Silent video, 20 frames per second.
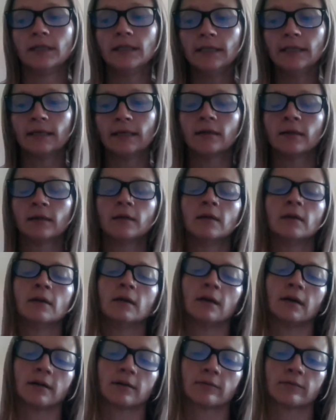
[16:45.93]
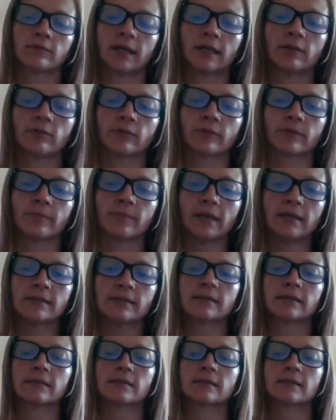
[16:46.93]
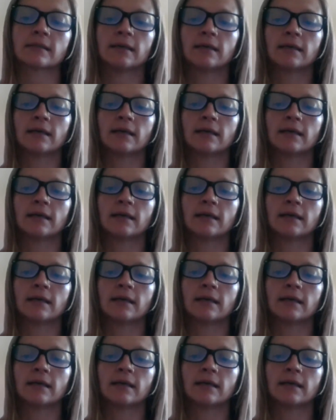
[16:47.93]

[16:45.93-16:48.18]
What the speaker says: eating on a regular basis?